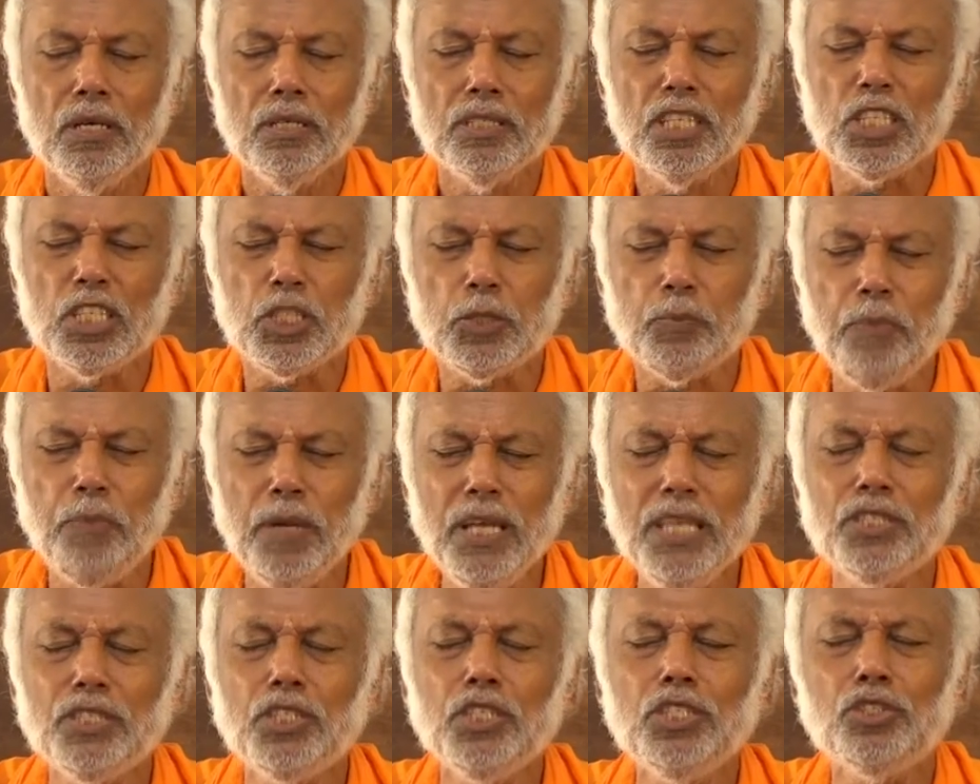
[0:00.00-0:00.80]
The
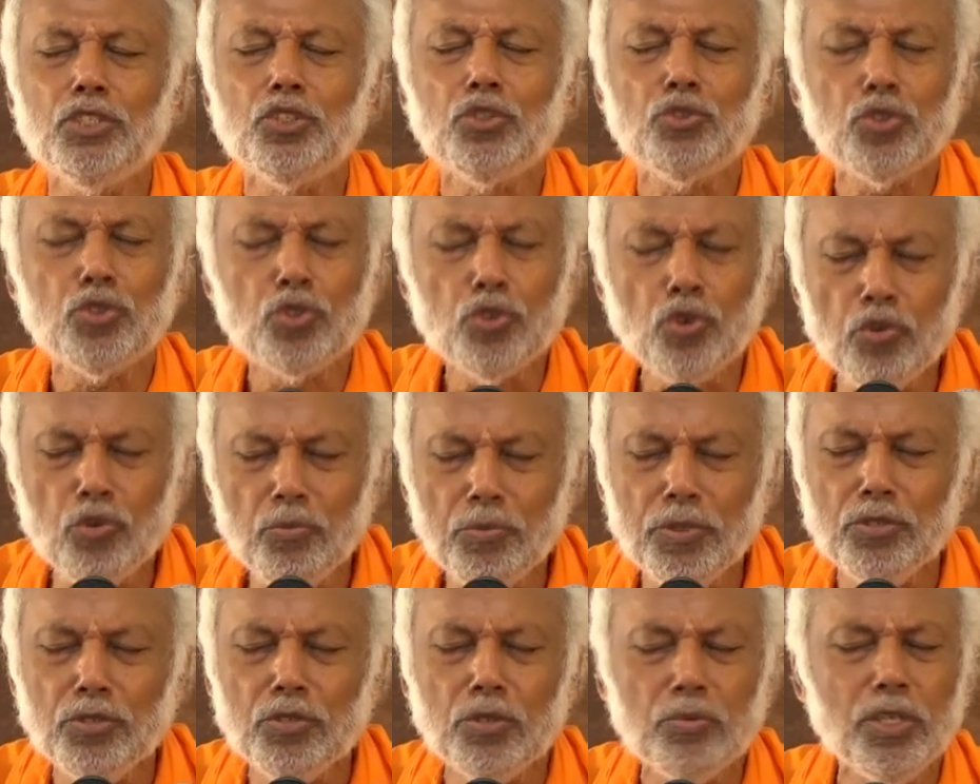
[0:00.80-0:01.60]
space is so
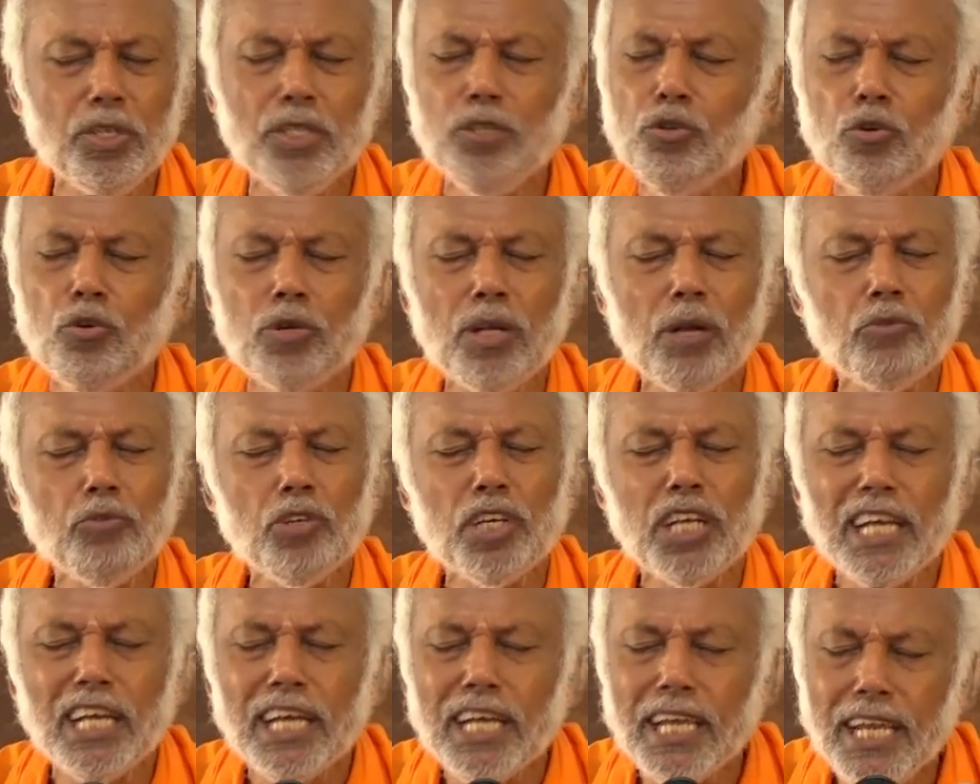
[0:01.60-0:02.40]
beautiful. You don't have to
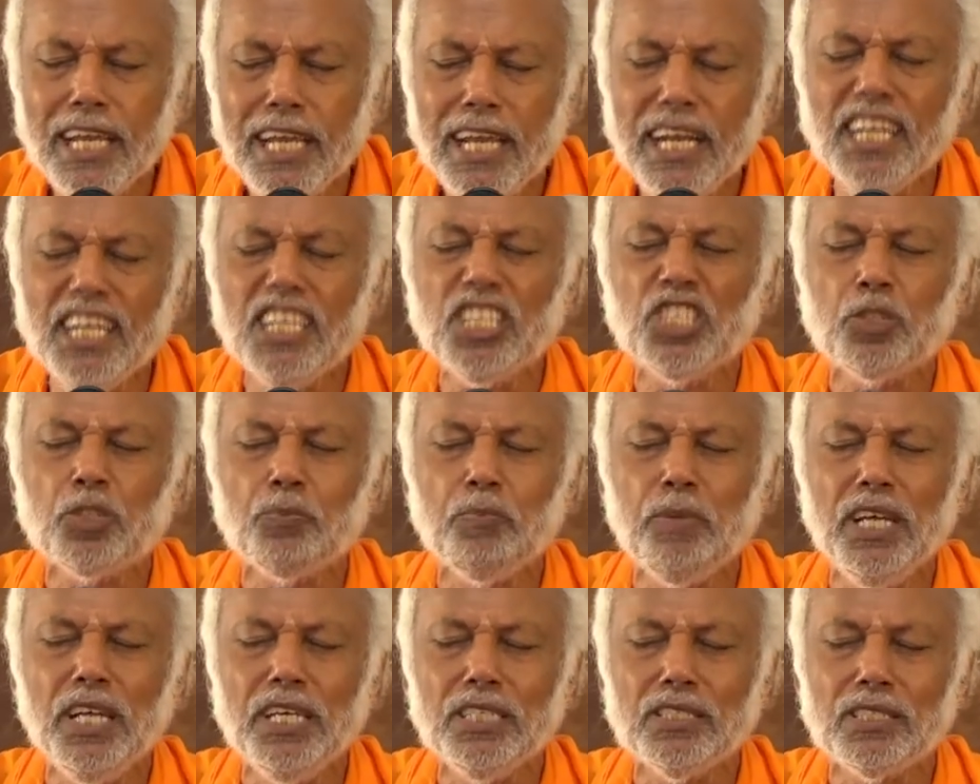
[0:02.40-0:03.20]
create a
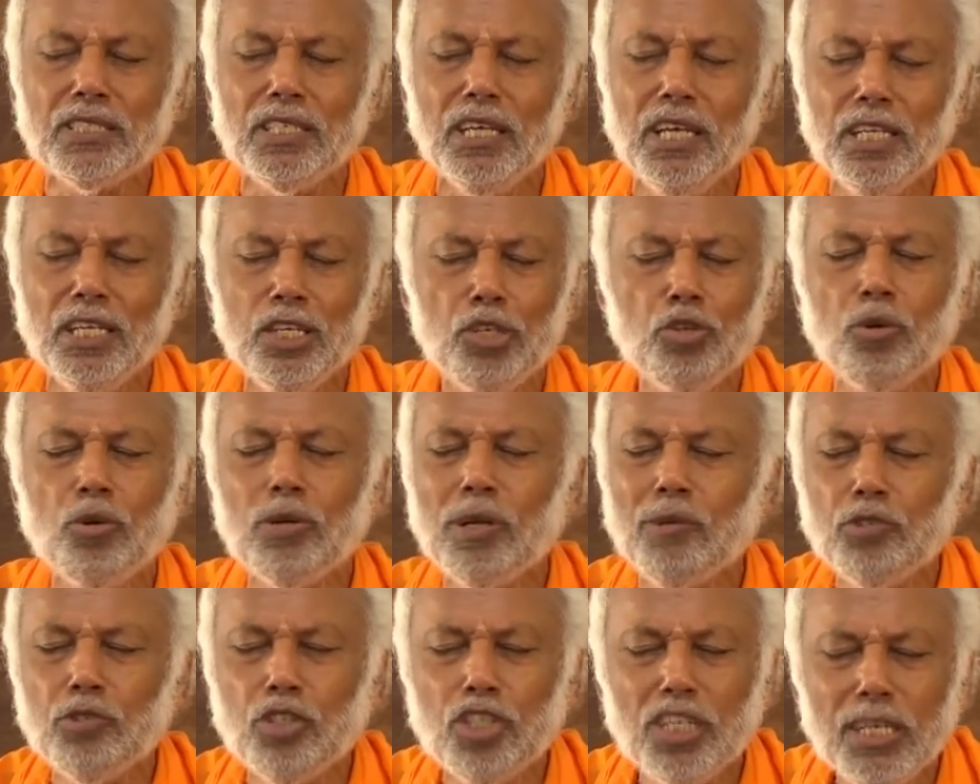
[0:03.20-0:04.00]
space. You don't
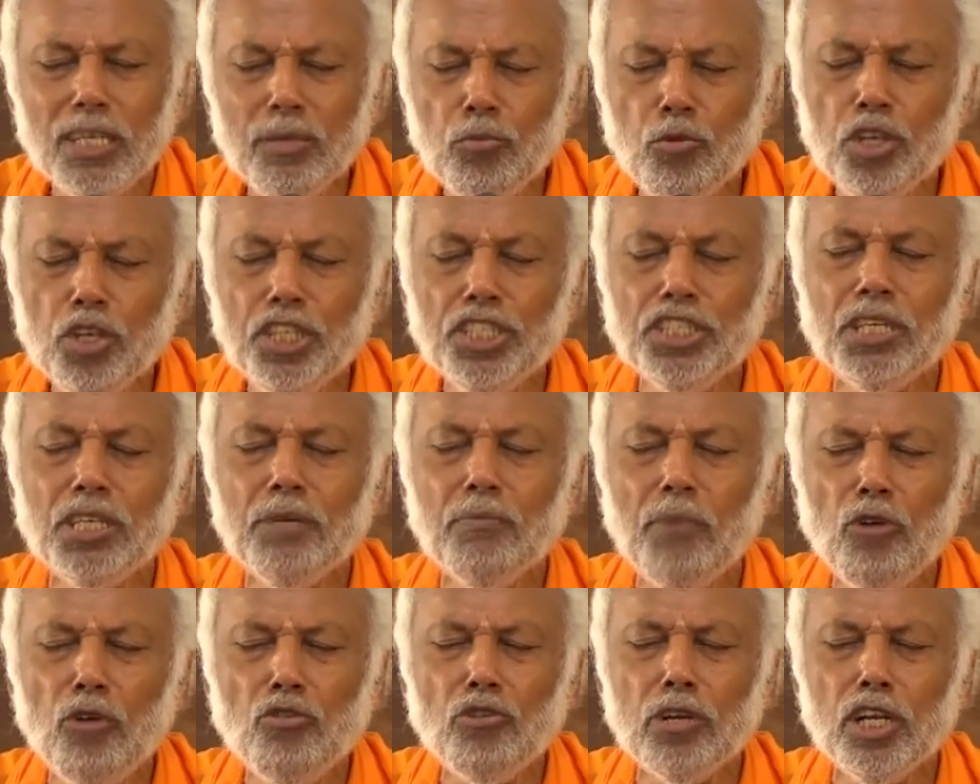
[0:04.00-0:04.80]
have to demolish a
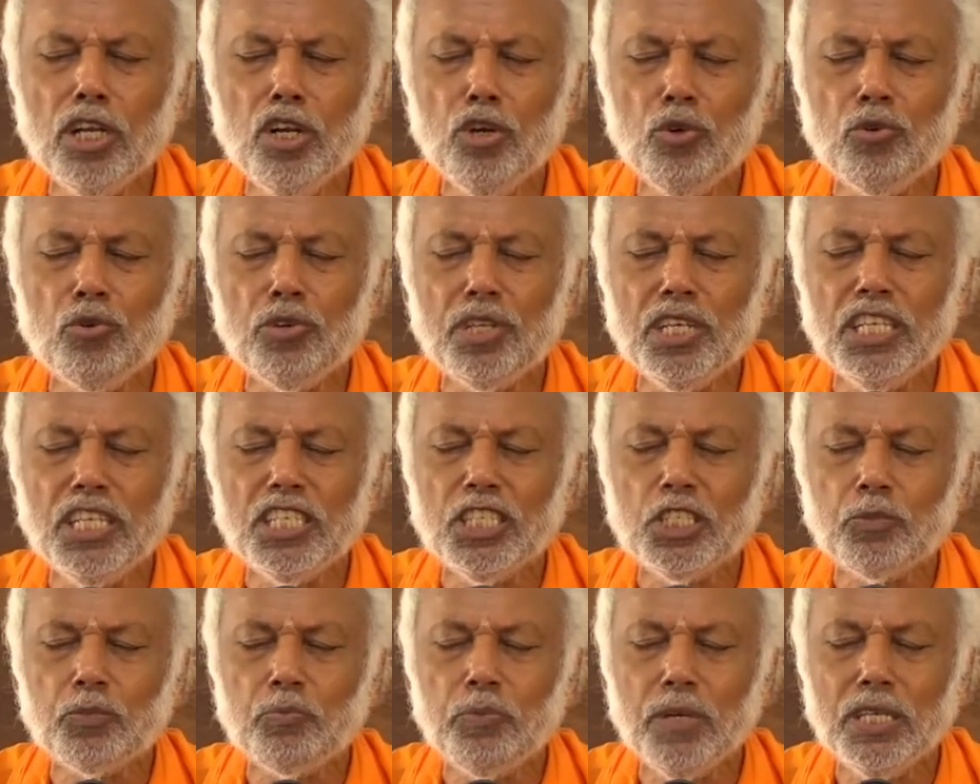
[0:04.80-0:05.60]
mountain to create
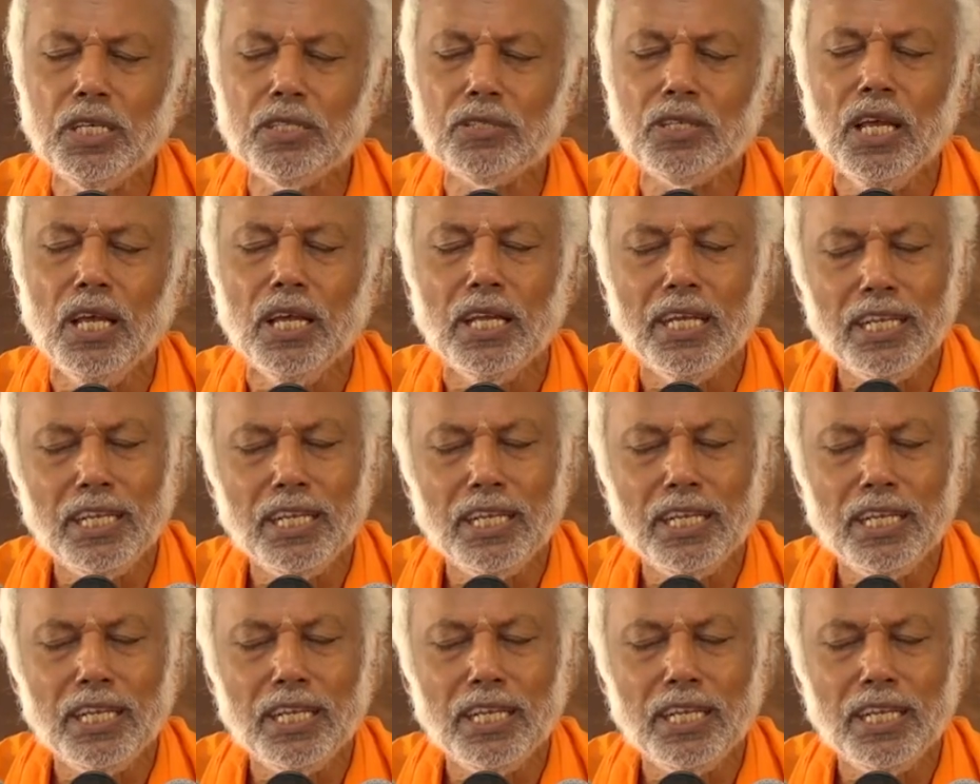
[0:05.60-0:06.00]
a space.